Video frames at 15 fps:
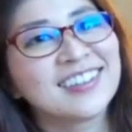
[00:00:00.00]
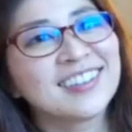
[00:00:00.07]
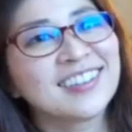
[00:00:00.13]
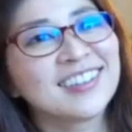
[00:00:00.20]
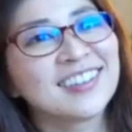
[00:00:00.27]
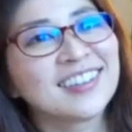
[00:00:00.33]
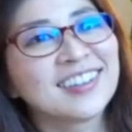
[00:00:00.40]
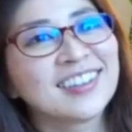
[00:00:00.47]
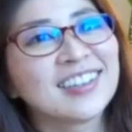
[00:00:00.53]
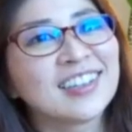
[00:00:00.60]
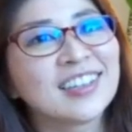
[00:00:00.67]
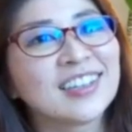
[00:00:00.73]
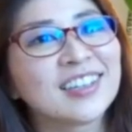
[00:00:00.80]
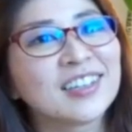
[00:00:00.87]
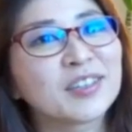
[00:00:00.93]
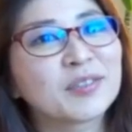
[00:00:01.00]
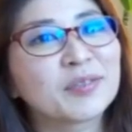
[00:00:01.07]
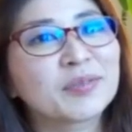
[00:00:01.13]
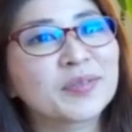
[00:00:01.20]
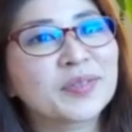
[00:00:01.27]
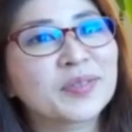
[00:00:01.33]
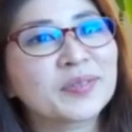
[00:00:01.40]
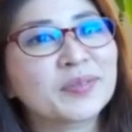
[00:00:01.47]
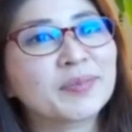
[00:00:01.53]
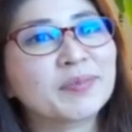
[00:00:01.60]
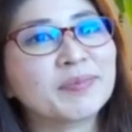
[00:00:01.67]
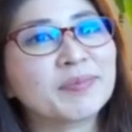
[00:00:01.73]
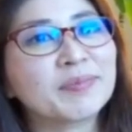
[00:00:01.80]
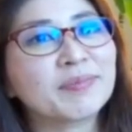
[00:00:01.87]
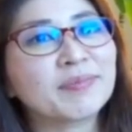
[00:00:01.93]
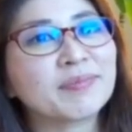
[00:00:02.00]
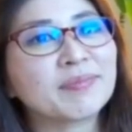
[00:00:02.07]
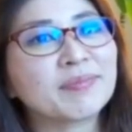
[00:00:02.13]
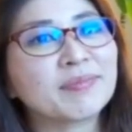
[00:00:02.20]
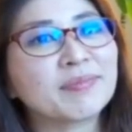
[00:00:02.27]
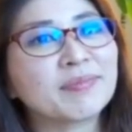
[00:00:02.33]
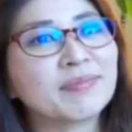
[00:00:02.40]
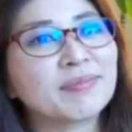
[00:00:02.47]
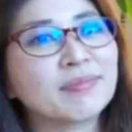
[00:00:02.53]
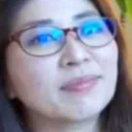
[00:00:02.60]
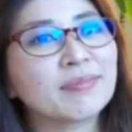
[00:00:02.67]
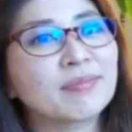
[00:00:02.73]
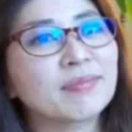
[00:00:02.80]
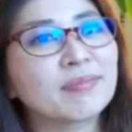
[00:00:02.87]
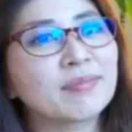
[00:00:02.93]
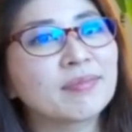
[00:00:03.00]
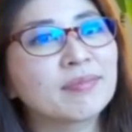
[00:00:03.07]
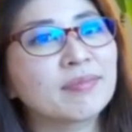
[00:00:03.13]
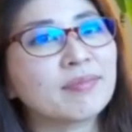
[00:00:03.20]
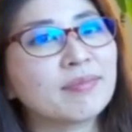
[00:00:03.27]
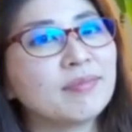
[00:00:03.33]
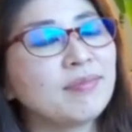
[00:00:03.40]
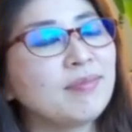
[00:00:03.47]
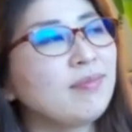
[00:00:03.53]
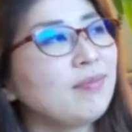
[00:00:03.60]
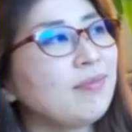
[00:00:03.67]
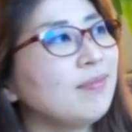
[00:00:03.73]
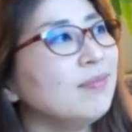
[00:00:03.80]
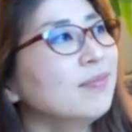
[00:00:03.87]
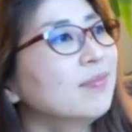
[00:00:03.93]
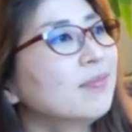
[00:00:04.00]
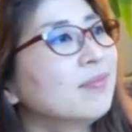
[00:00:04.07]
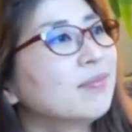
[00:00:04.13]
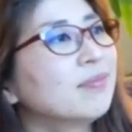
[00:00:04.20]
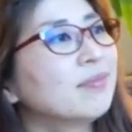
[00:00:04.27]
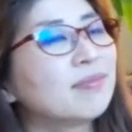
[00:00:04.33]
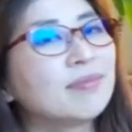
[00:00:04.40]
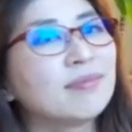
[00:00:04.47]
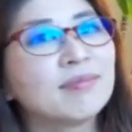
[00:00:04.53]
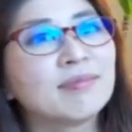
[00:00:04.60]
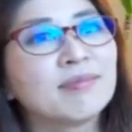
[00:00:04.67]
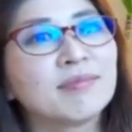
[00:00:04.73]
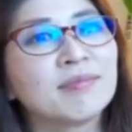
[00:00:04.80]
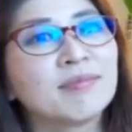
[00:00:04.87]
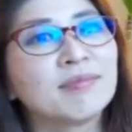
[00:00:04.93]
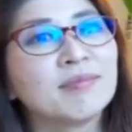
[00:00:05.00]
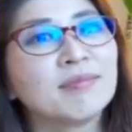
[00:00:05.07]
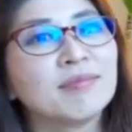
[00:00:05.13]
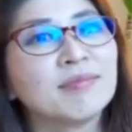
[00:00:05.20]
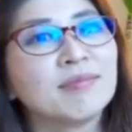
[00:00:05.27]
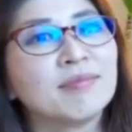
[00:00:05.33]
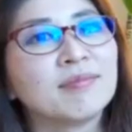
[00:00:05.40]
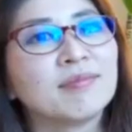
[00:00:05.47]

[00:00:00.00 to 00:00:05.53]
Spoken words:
(silent)